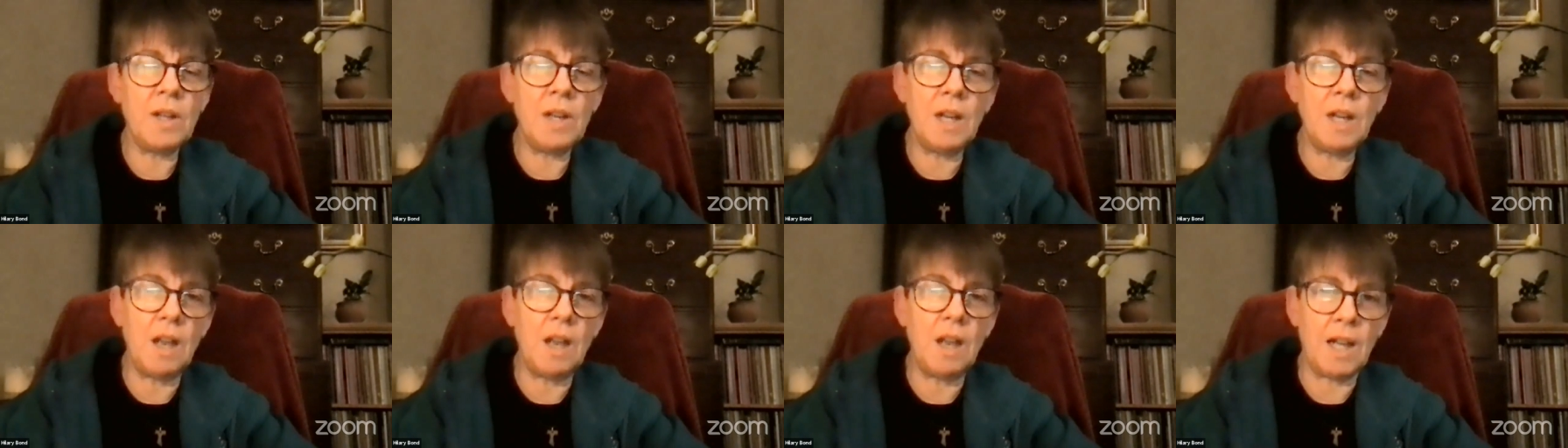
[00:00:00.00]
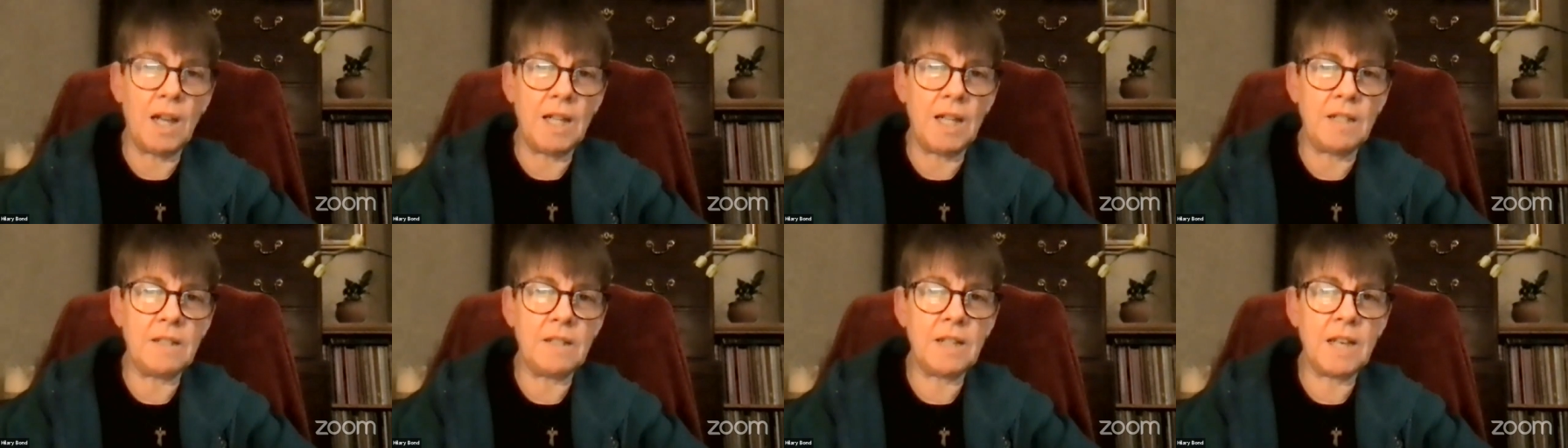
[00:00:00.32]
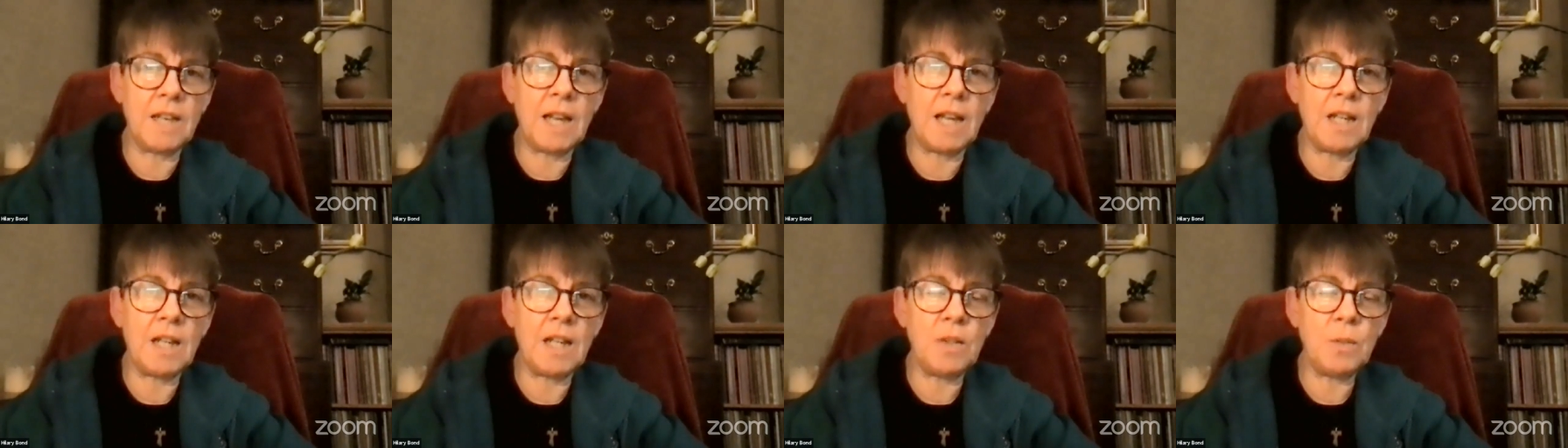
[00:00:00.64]
light,
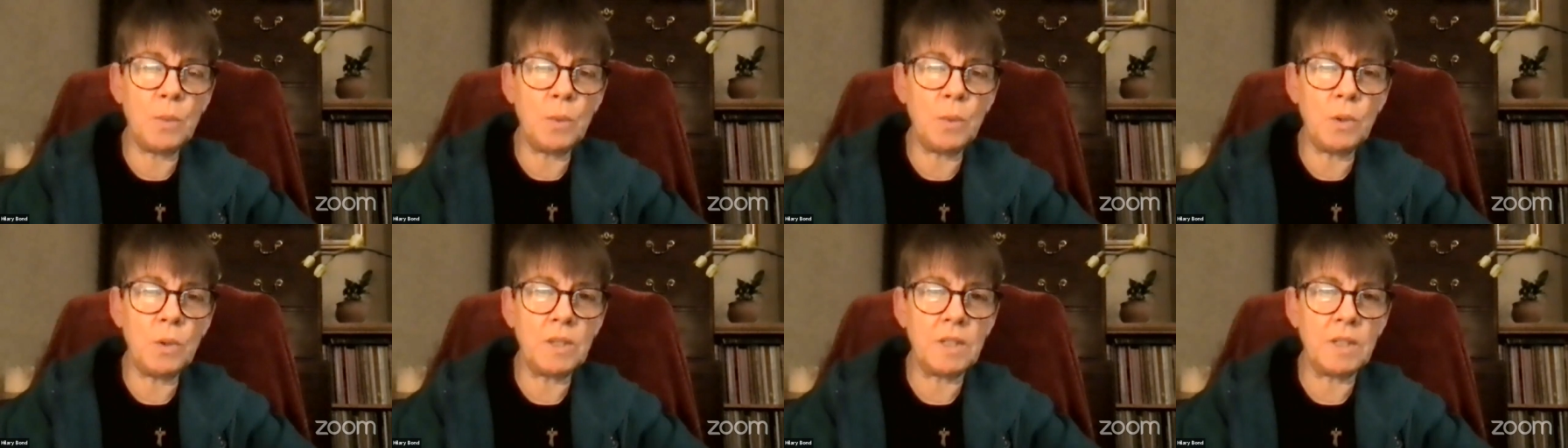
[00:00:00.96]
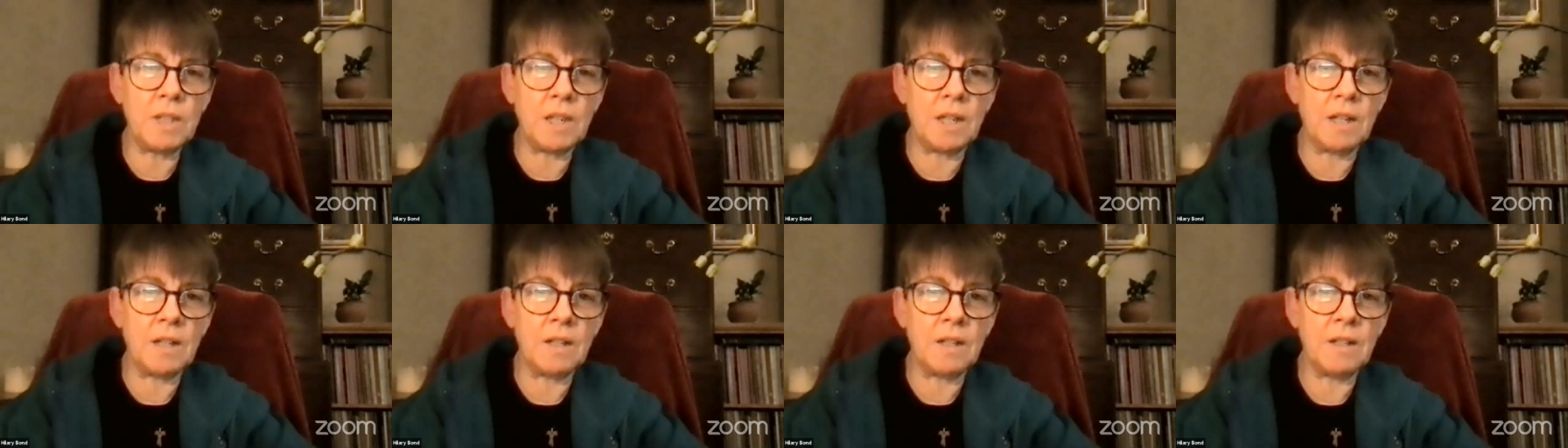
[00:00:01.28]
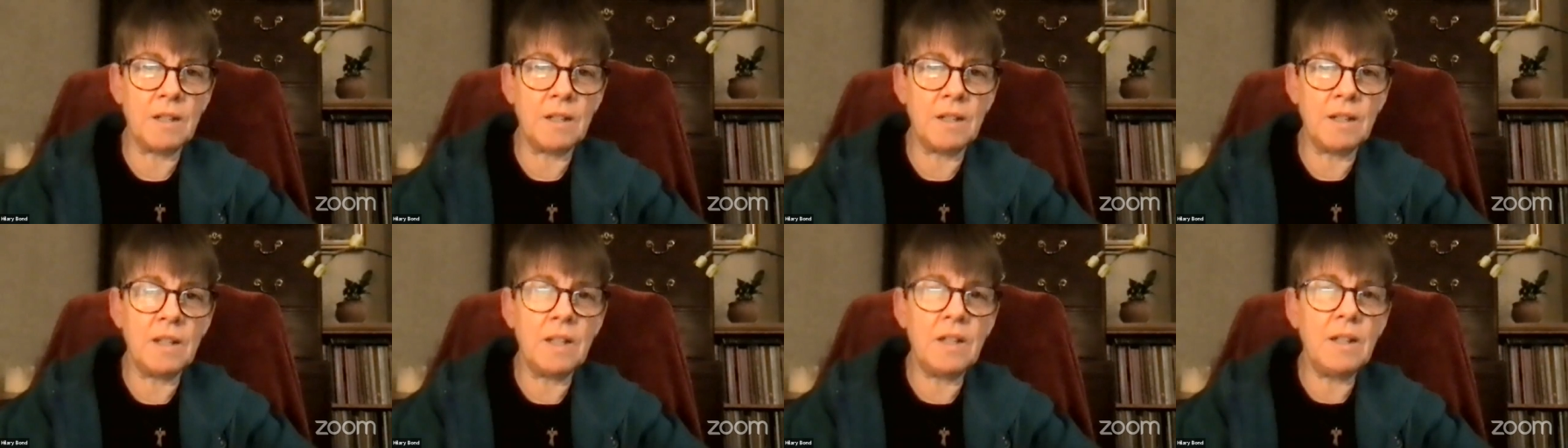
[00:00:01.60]
and water
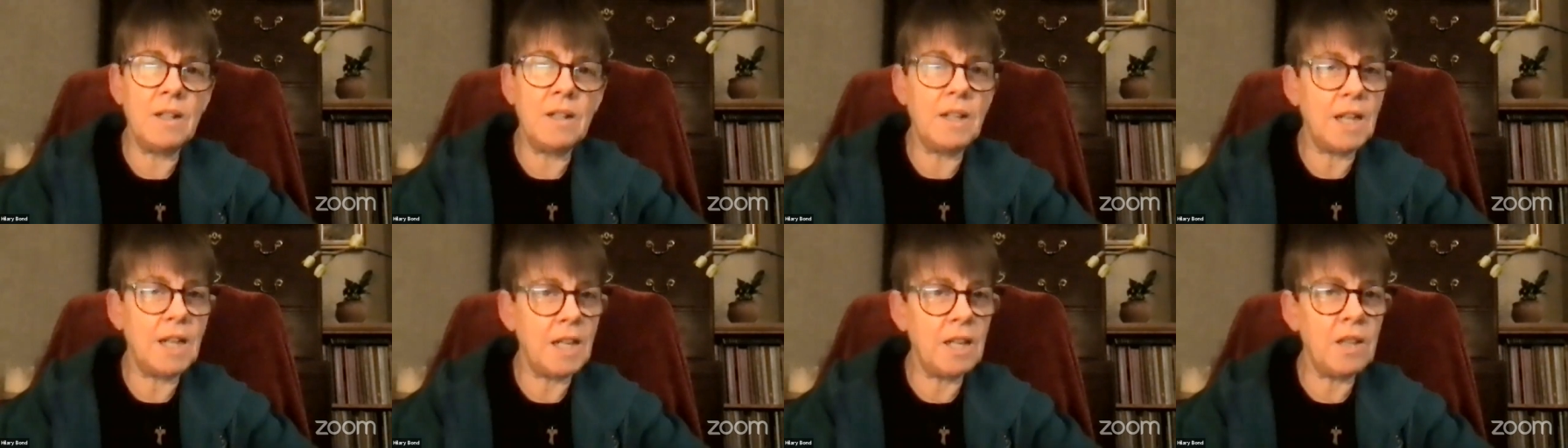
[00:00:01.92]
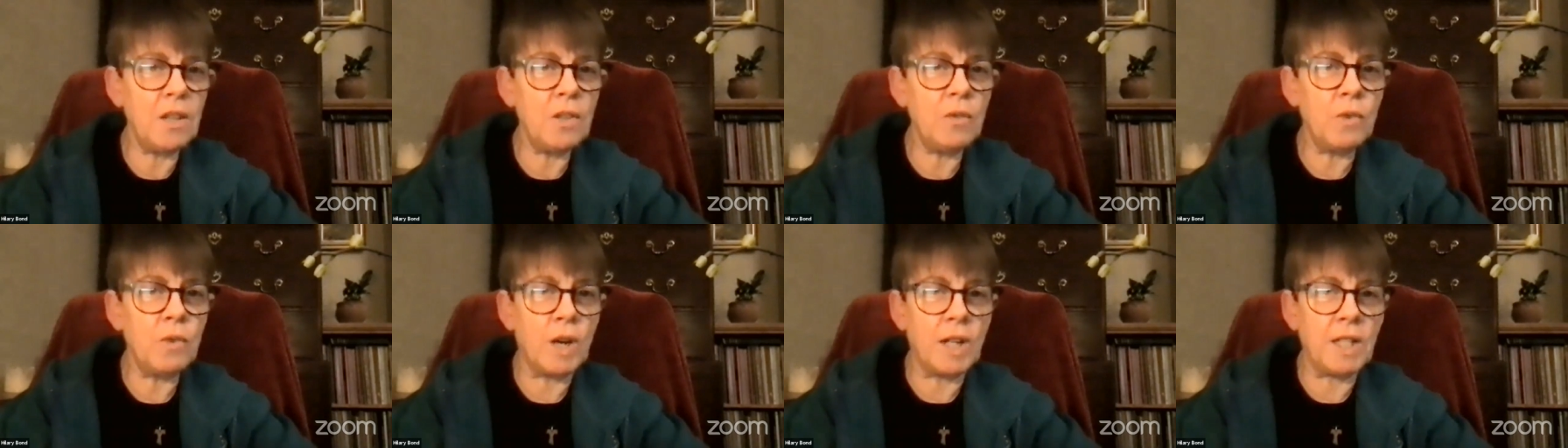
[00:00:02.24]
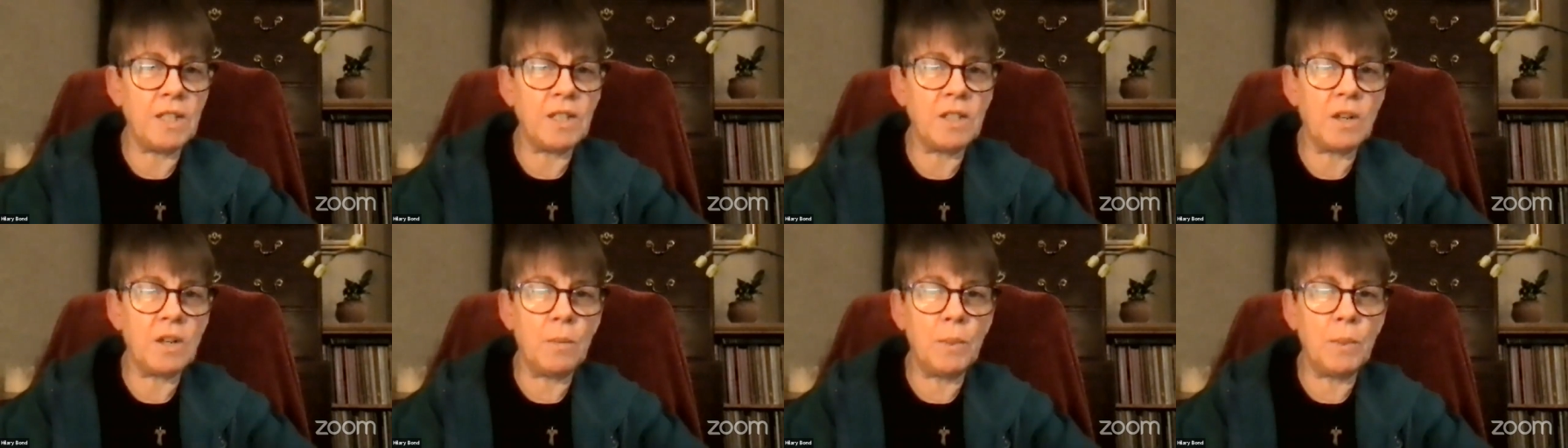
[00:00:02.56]
in the
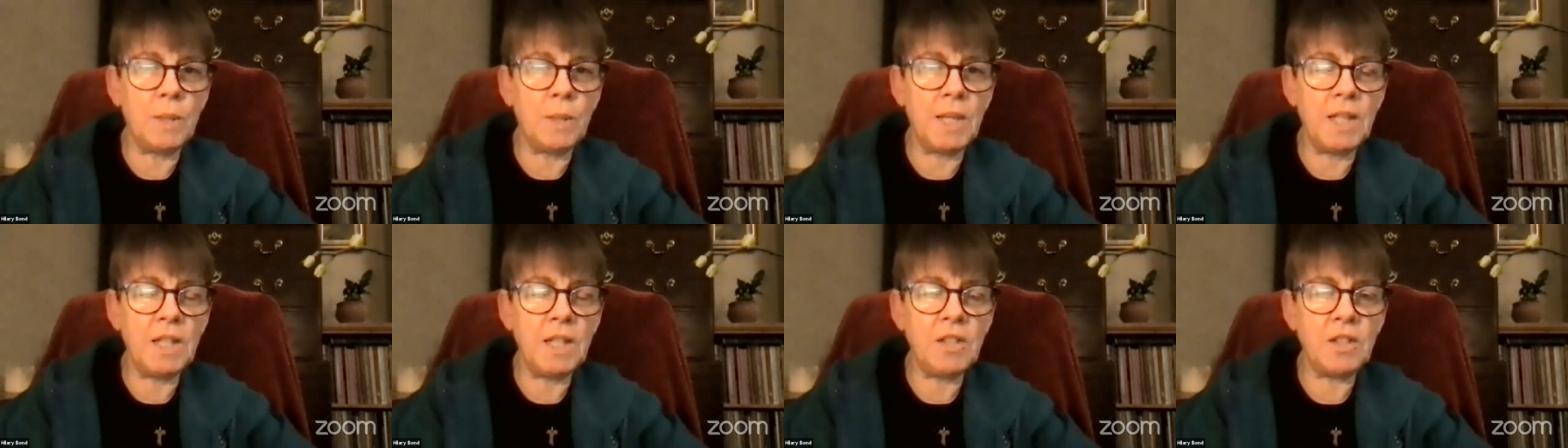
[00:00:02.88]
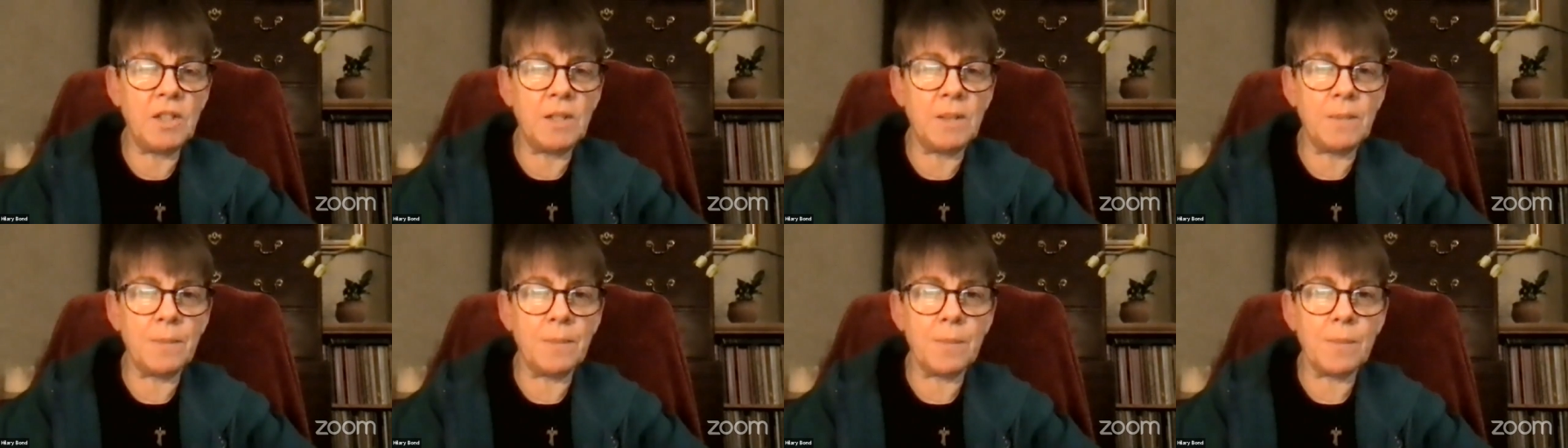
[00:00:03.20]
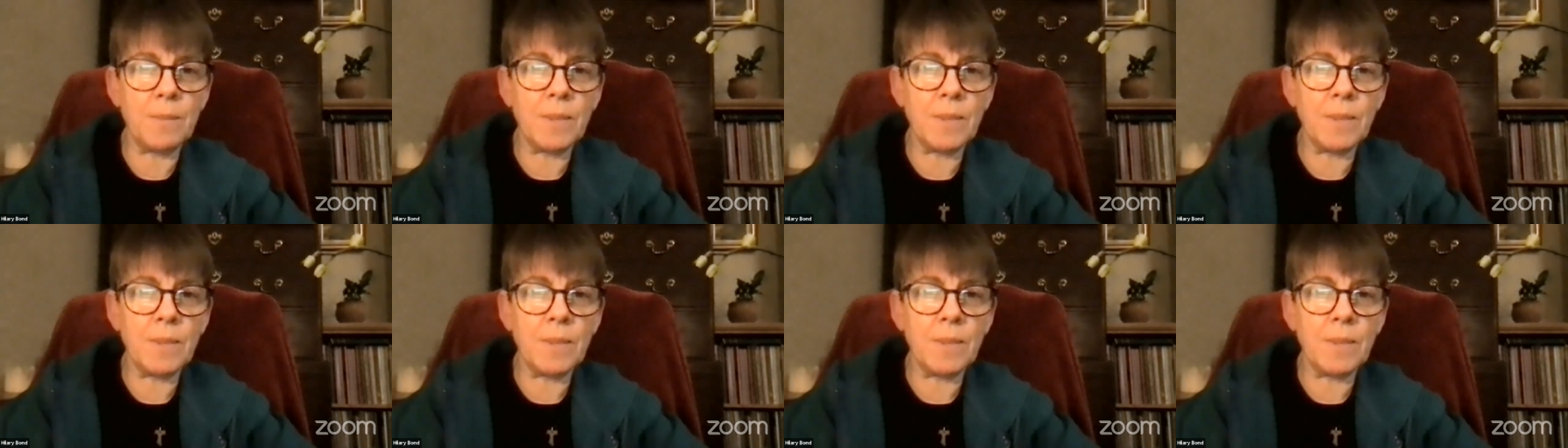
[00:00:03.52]
right combination.